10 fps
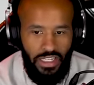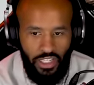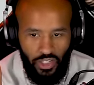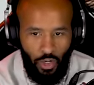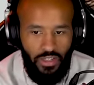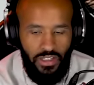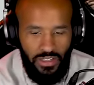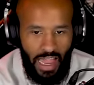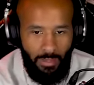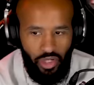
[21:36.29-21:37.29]
he starts
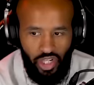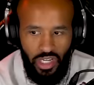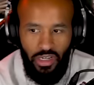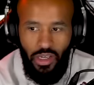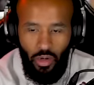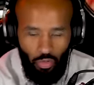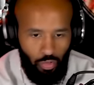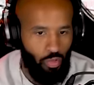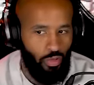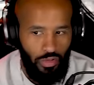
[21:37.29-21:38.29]
establishing
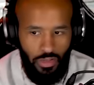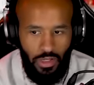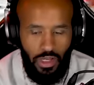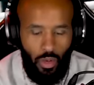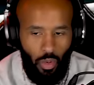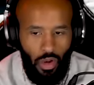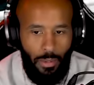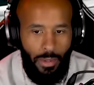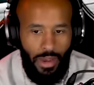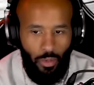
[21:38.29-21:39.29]
rules. What do I
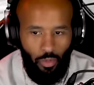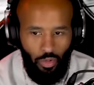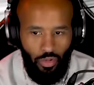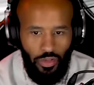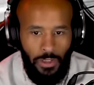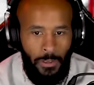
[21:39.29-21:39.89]
mean by the rules?